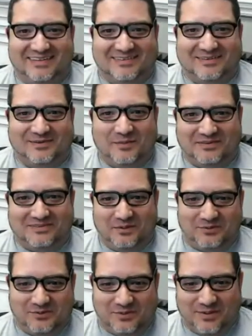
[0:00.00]
so I'm going to
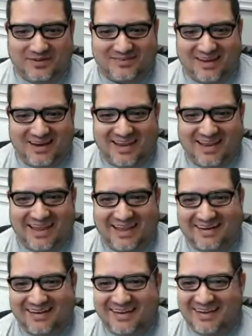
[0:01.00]
stumble through the best that
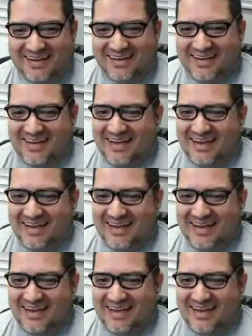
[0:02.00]
I can.